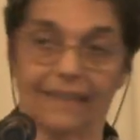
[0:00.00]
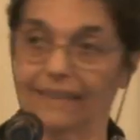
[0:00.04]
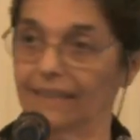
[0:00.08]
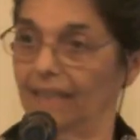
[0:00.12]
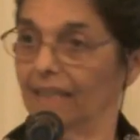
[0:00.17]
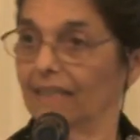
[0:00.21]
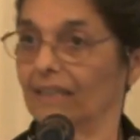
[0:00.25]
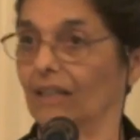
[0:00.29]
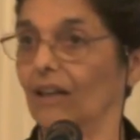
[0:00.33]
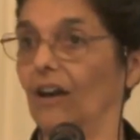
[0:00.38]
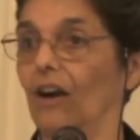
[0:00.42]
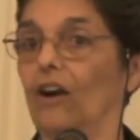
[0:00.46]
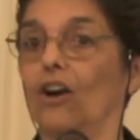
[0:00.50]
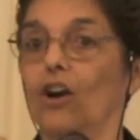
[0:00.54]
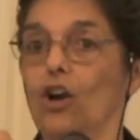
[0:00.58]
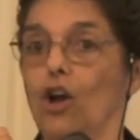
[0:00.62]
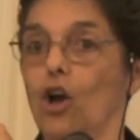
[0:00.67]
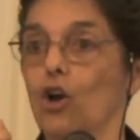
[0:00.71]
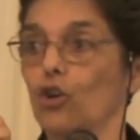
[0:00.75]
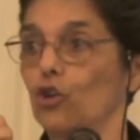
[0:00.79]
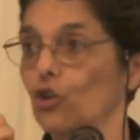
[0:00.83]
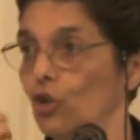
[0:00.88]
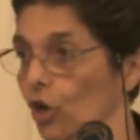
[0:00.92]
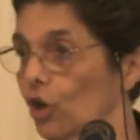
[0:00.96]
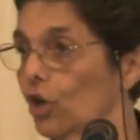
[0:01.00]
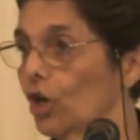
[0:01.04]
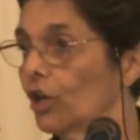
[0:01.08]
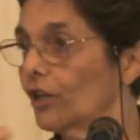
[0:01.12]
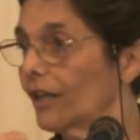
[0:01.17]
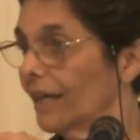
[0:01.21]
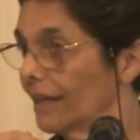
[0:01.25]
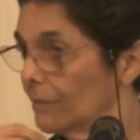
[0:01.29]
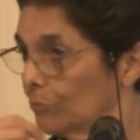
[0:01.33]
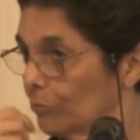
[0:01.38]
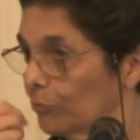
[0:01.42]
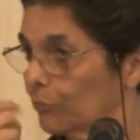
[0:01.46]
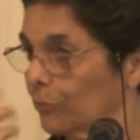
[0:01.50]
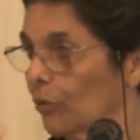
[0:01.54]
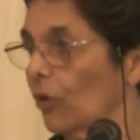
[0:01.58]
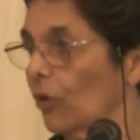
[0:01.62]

and that are good and